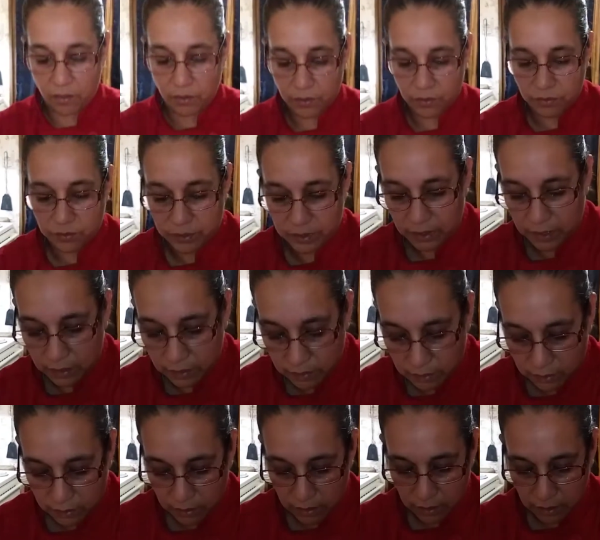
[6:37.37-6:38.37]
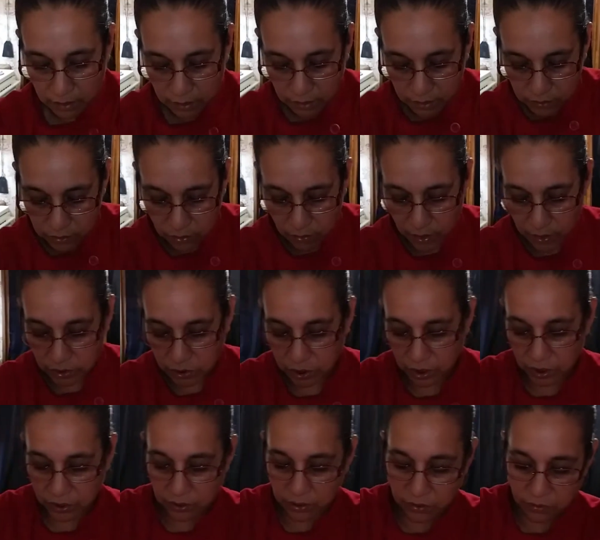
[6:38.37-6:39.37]
those things. So I
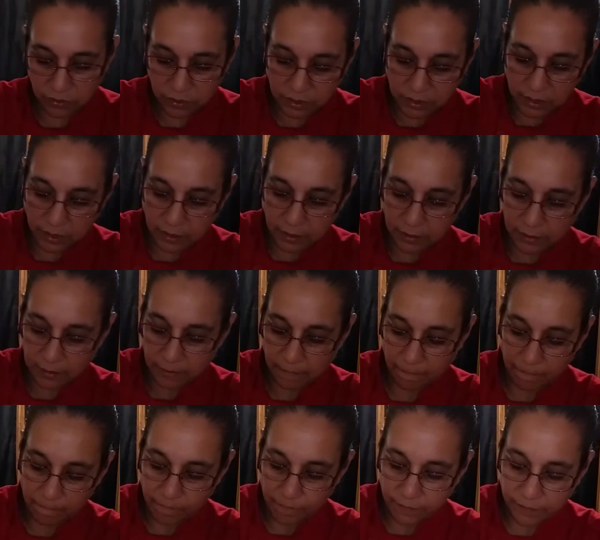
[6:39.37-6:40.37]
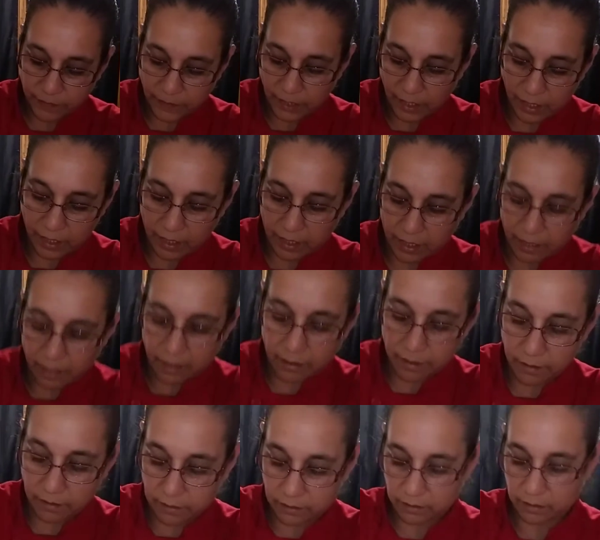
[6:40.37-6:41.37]
just use this,
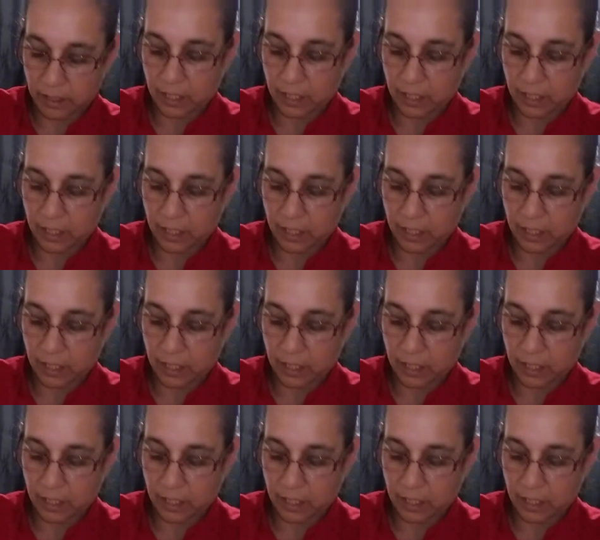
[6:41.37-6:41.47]
and I